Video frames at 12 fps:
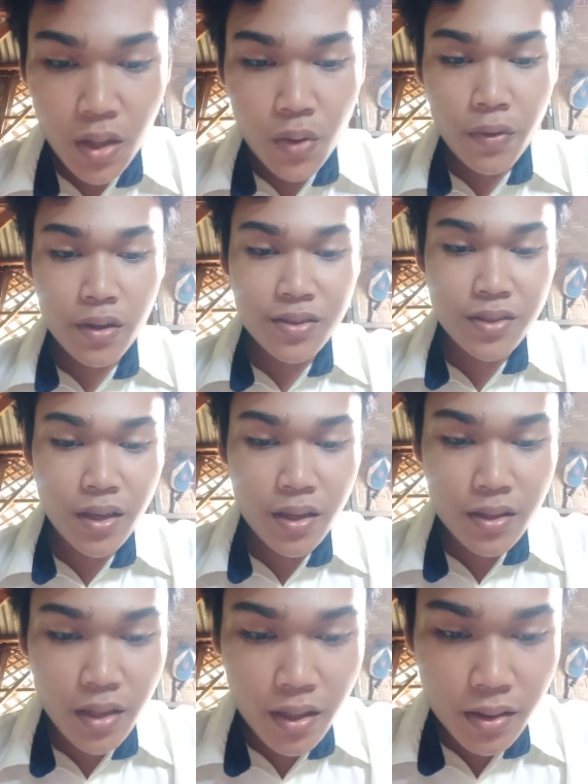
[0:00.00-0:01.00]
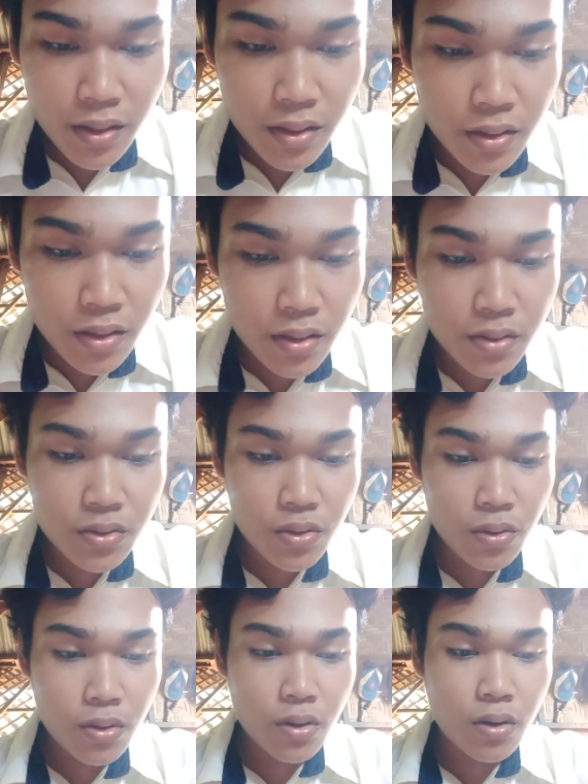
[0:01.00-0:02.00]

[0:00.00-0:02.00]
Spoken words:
We say that two